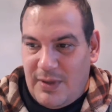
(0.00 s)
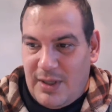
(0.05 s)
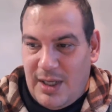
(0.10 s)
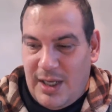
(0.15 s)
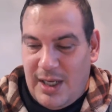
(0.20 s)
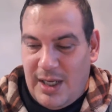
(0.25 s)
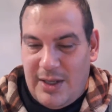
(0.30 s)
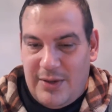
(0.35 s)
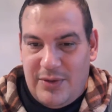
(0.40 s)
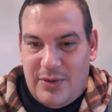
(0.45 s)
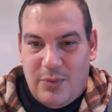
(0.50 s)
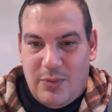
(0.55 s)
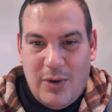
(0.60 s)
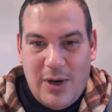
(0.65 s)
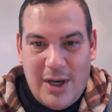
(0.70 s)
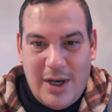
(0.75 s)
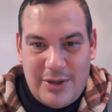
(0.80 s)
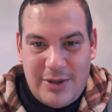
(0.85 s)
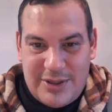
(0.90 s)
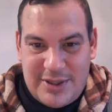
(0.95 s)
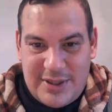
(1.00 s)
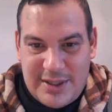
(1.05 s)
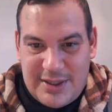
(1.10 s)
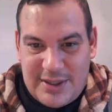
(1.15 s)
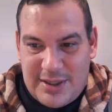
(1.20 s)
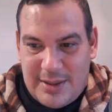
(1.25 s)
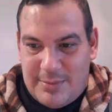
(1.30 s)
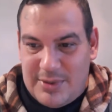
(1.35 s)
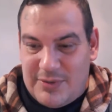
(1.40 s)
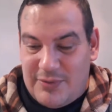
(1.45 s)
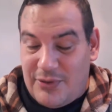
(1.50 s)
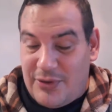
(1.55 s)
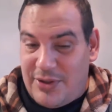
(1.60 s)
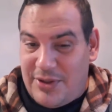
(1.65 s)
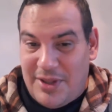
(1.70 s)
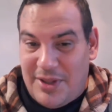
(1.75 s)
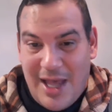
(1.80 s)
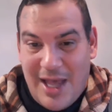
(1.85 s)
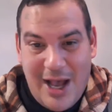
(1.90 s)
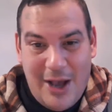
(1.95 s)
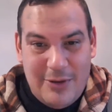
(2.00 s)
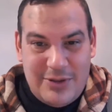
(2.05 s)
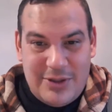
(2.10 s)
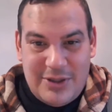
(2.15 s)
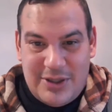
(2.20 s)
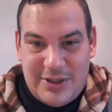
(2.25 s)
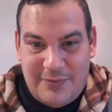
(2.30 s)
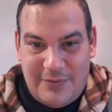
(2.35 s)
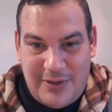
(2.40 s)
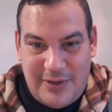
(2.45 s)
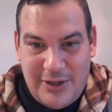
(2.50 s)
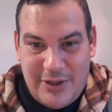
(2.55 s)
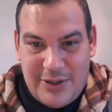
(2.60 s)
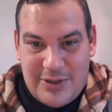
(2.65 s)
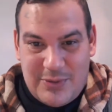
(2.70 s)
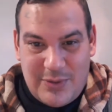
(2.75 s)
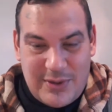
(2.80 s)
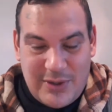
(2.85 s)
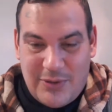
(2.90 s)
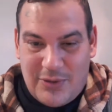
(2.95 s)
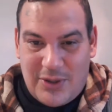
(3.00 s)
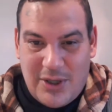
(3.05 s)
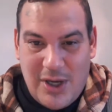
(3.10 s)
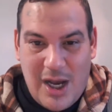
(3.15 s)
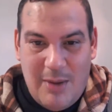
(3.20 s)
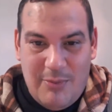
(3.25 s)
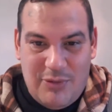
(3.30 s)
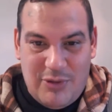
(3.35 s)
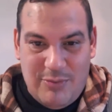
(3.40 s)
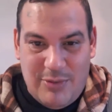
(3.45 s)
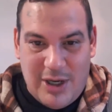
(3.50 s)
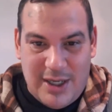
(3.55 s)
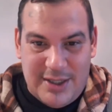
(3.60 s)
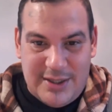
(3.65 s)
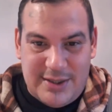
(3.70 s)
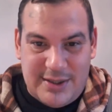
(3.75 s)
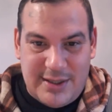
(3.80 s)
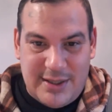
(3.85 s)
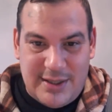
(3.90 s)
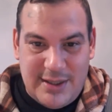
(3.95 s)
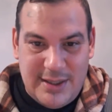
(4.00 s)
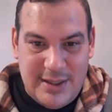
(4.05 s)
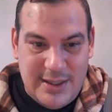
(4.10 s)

and the water systems for thousands of years without compromise,